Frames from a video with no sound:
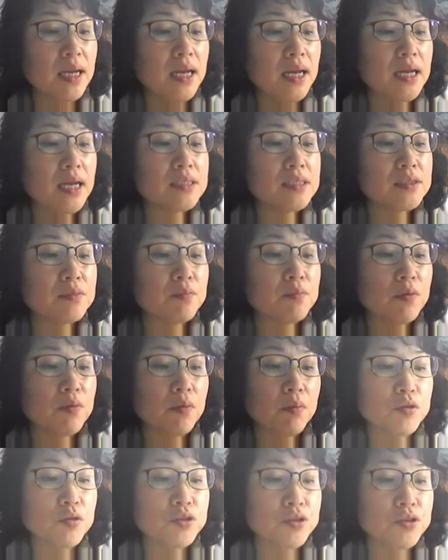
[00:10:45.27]
Health
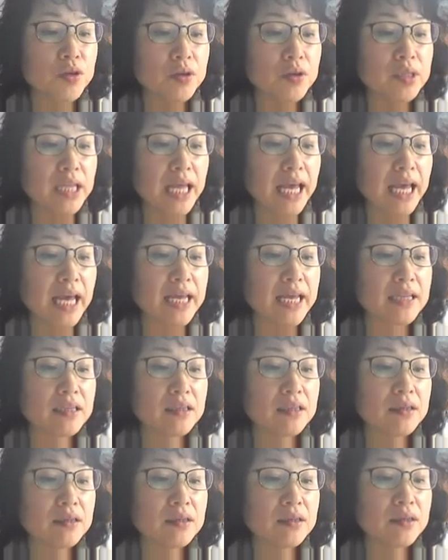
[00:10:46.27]
promotion
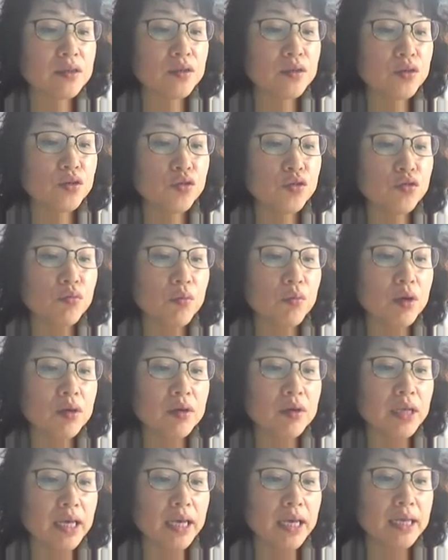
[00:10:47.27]
and uh,
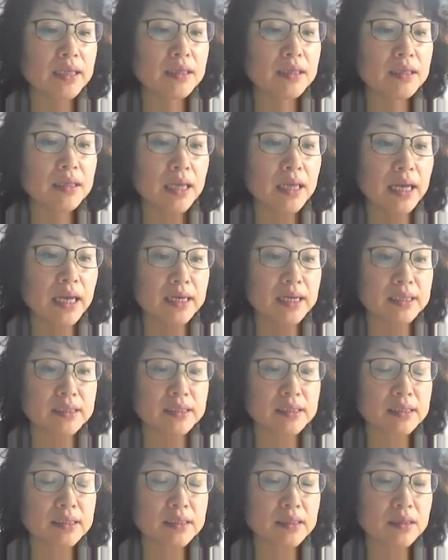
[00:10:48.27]
human and
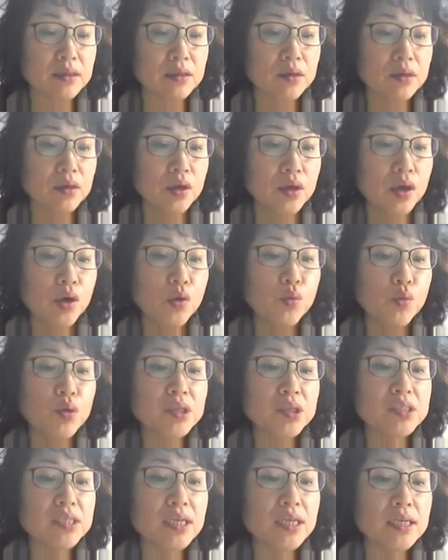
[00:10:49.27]
health,
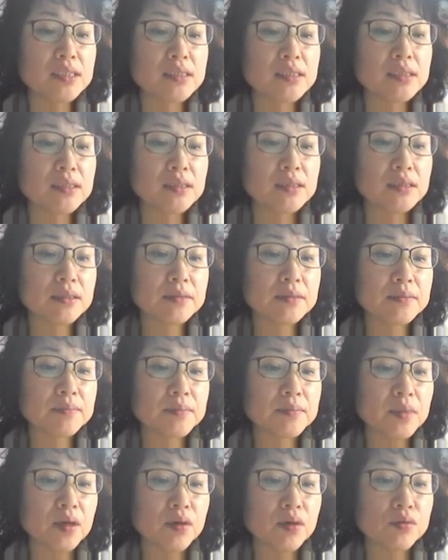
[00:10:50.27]
which is
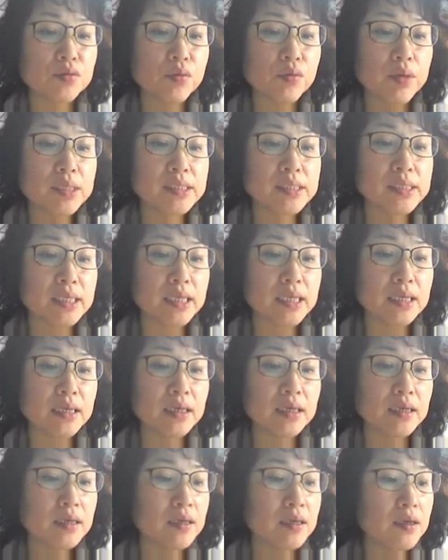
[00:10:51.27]
um,
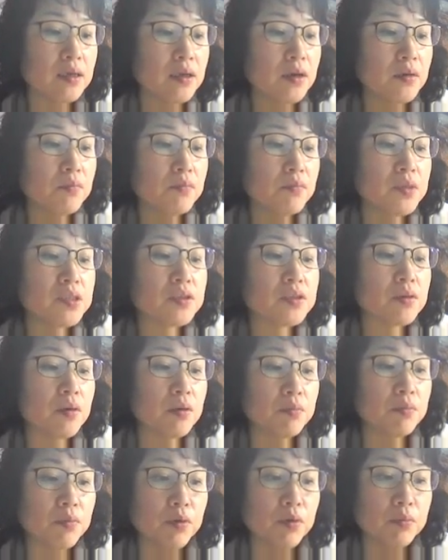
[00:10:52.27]
addressing
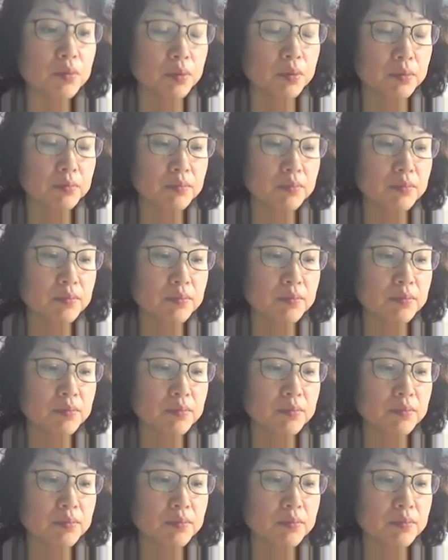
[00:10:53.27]
physical problem